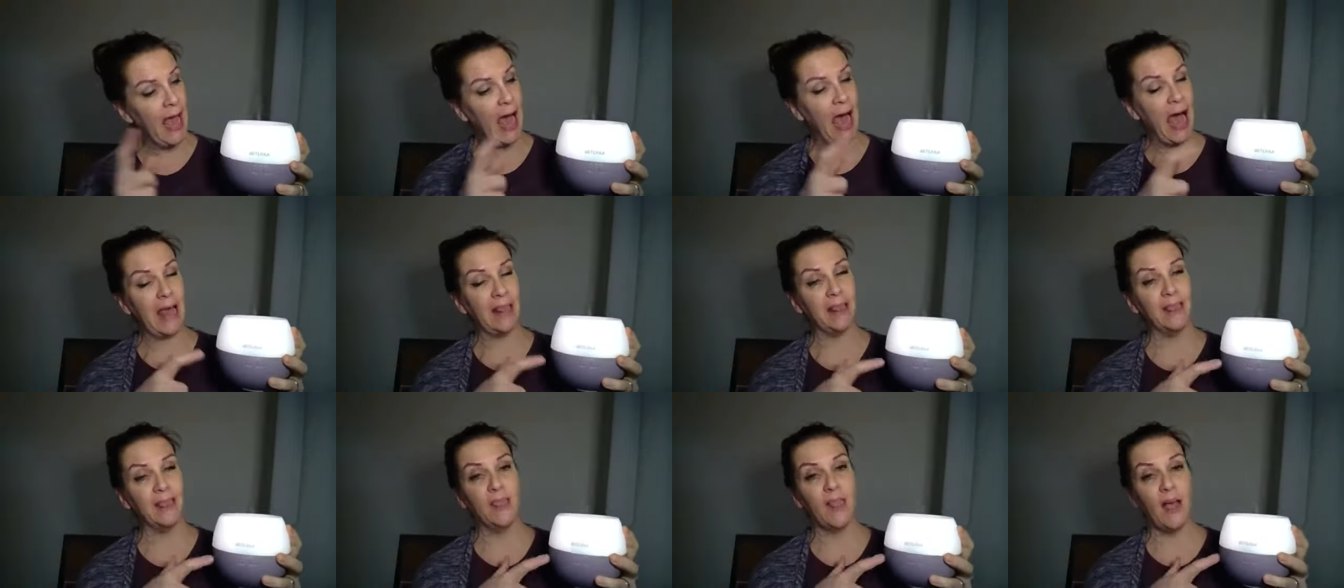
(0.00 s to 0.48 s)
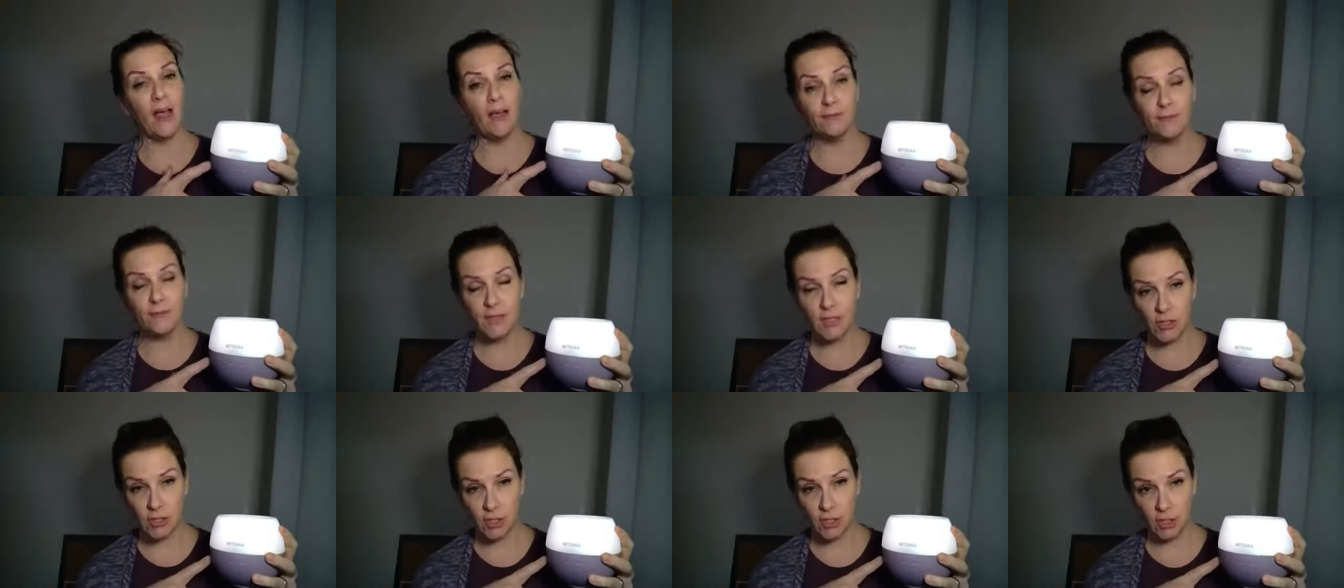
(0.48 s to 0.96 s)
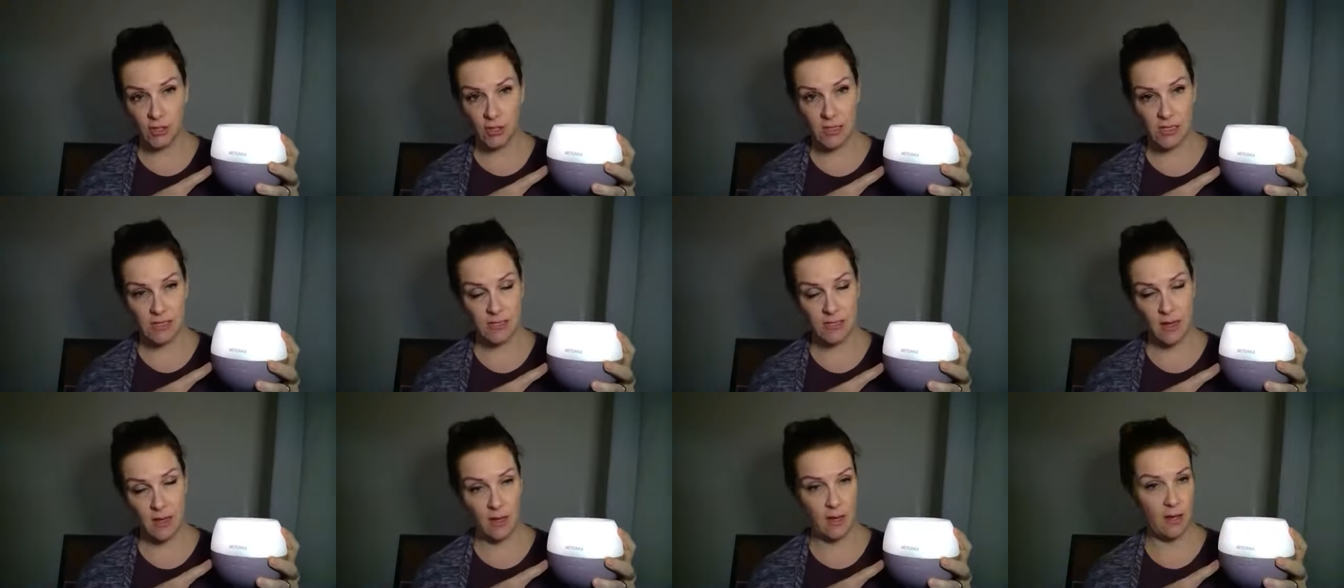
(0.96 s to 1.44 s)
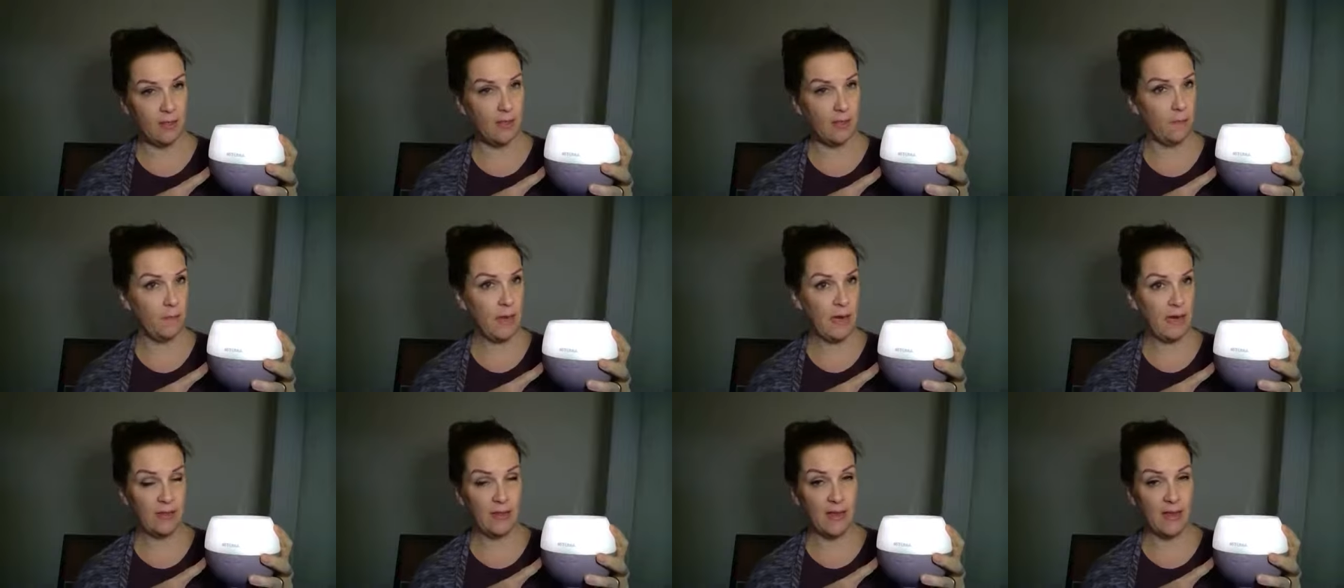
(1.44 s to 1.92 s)
I love to turn this on the
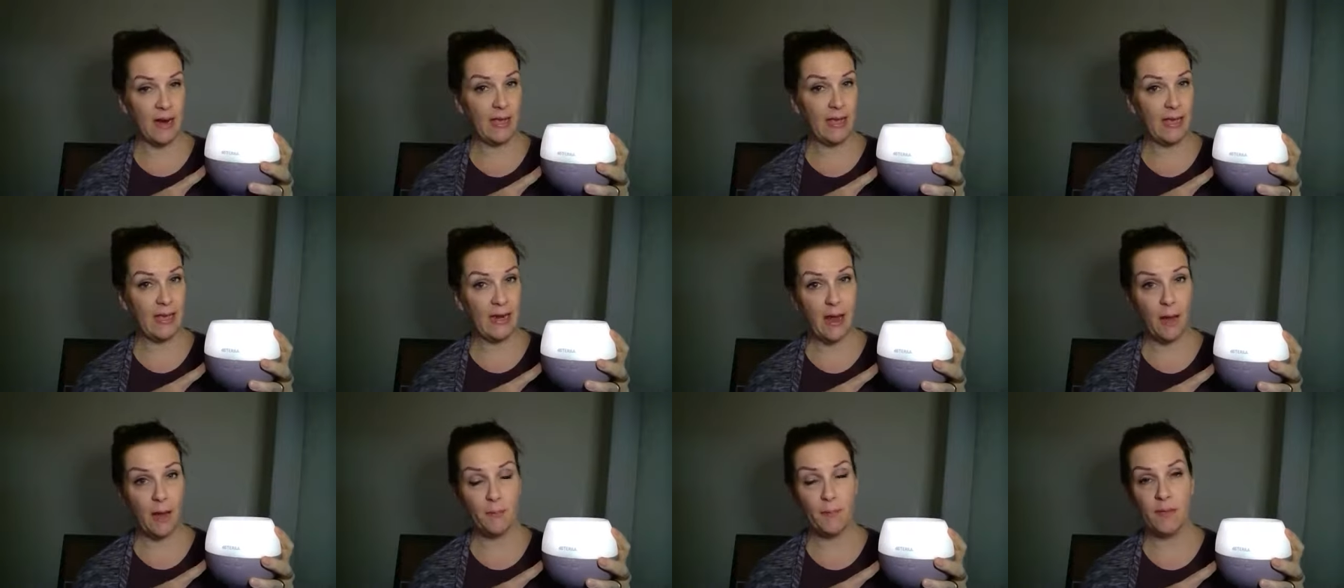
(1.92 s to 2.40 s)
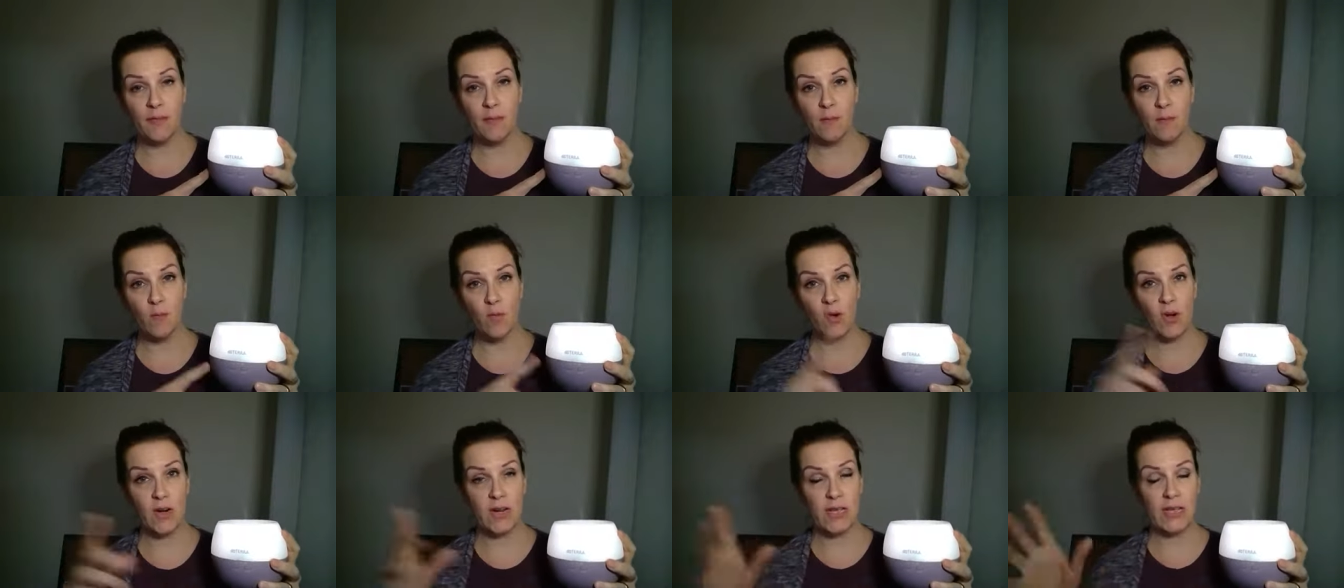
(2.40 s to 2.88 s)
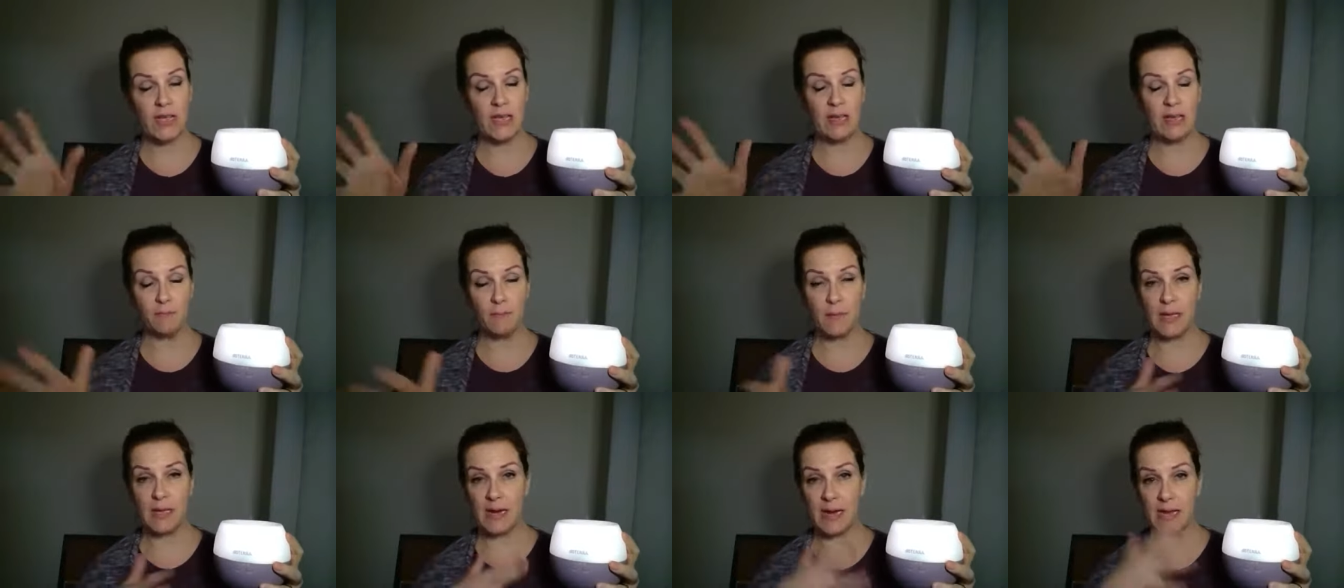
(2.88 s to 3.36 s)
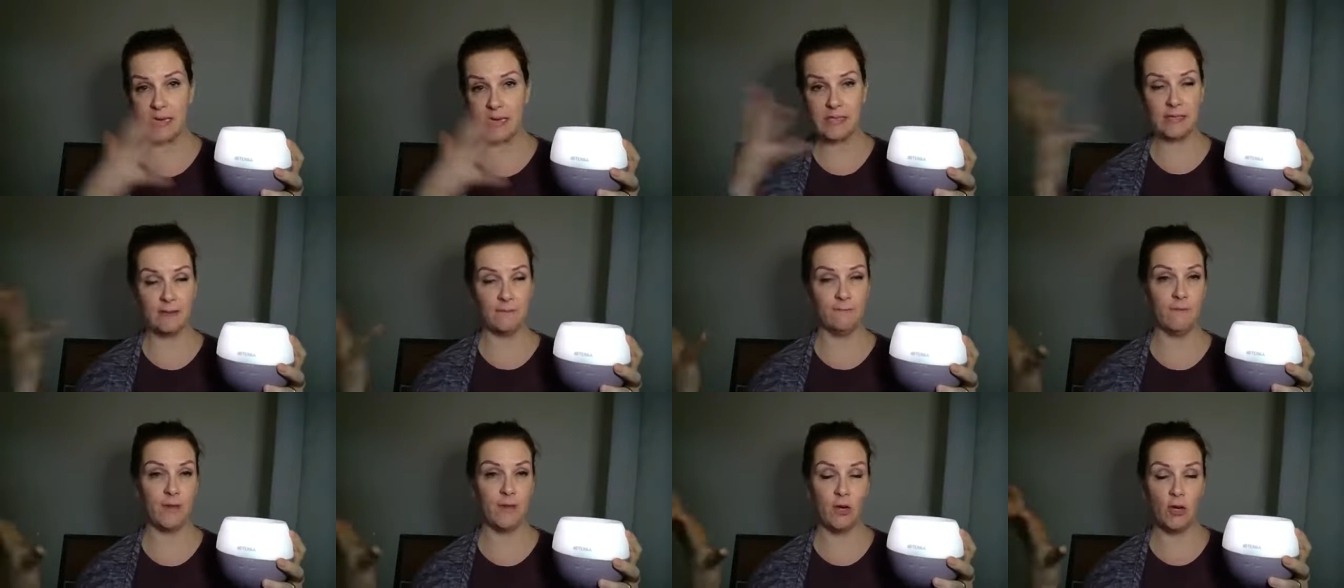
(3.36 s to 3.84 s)
minute that I get up in the morning, give me a nice
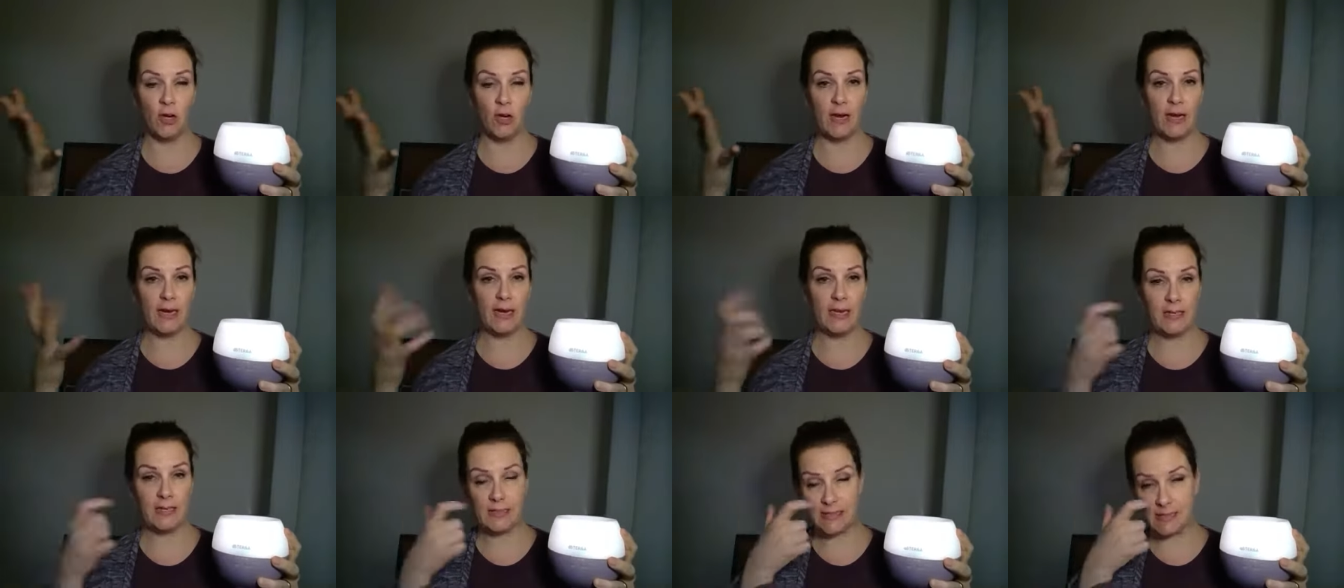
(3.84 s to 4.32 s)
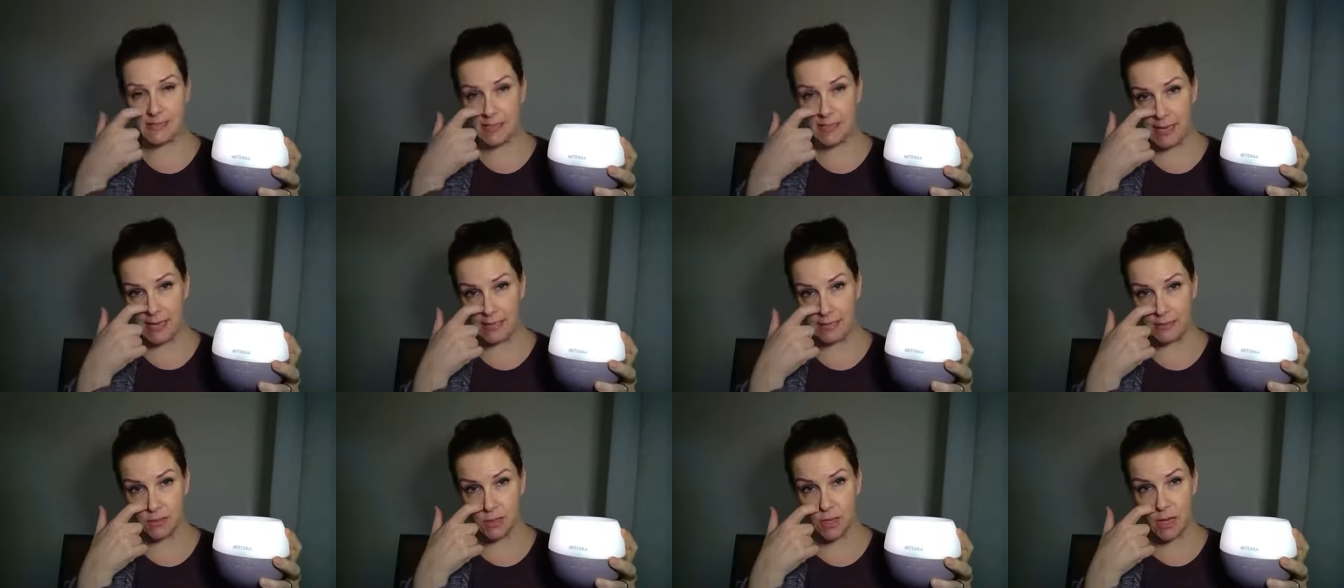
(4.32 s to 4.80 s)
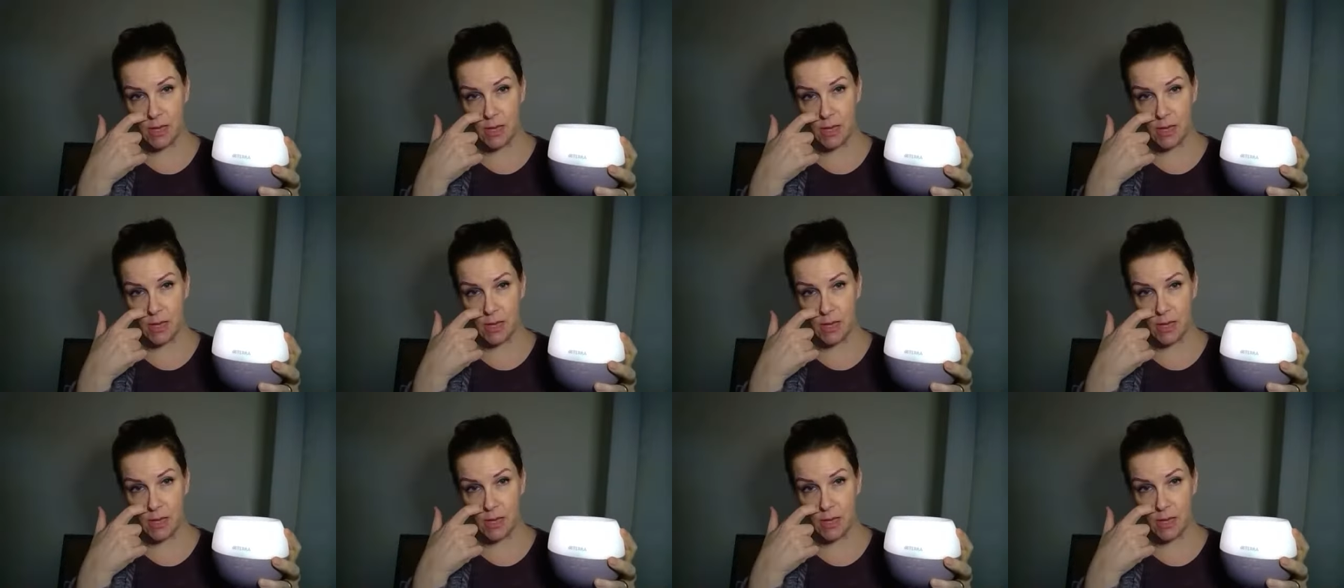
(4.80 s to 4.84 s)
invigorating scent.